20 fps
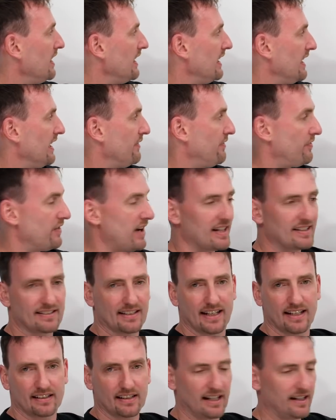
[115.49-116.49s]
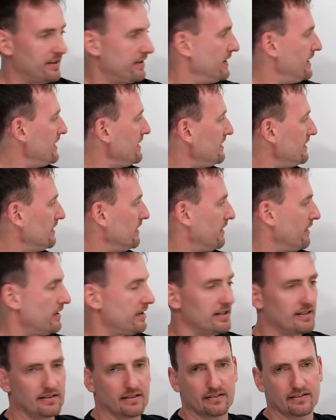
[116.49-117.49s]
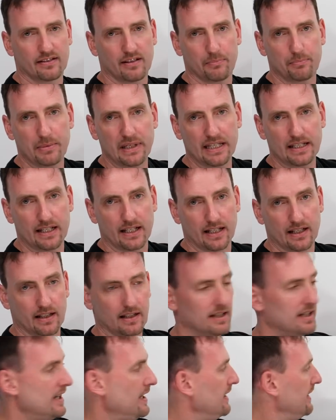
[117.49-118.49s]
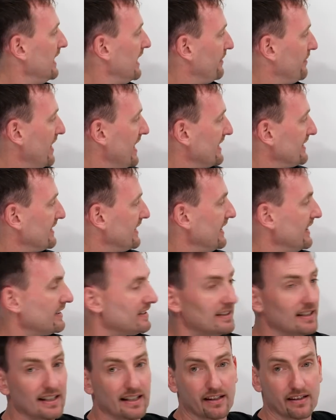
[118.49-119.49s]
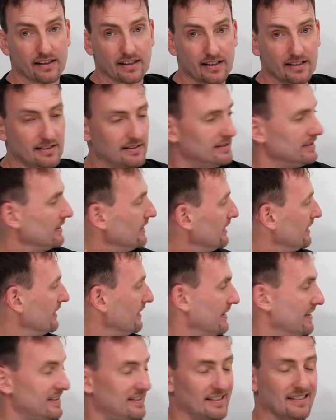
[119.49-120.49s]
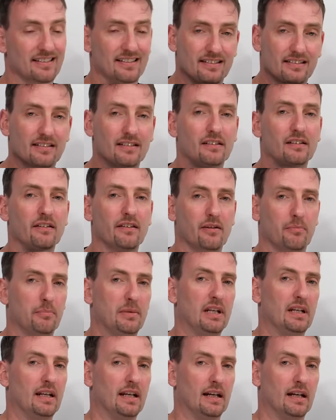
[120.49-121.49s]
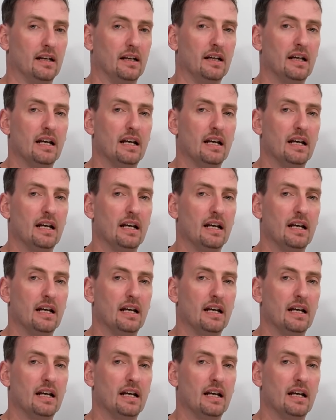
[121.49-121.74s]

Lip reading: If I say it like this is the meaning. If I say it like this is still the meaning.